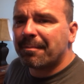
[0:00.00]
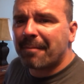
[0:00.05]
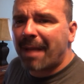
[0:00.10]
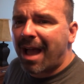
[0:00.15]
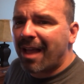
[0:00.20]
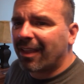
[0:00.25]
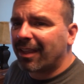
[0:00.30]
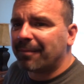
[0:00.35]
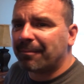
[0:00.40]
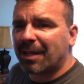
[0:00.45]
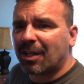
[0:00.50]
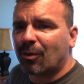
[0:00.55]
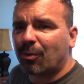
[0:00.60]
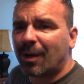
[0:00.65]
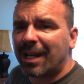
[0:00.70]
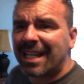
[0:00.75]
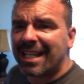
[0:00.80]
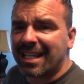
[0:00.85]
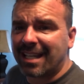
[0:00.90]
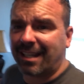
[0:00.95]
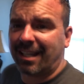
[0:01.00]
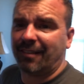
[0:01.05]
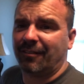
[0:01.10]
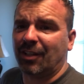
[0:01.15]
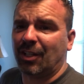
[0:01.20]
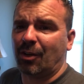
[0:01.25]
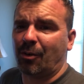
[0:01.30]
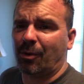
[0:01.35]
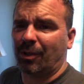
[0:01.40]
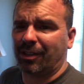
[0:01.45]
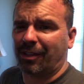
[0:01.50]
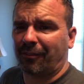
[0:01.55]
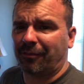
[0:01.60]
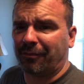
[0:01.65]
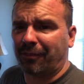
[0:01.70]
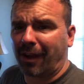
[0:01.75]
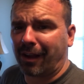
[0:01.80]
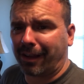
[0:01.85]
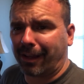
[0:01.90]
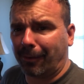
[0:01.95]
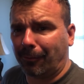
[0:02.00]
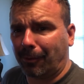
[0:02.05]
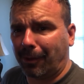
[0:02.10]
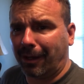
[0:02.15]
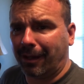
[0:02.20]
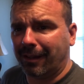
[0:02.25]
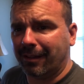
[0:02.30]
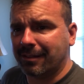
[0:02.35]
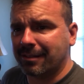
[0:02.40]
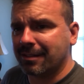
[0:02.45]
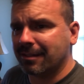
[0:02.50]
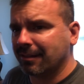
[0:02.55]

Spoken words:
I mean, Molly McLean didn't even know what the fuck it was.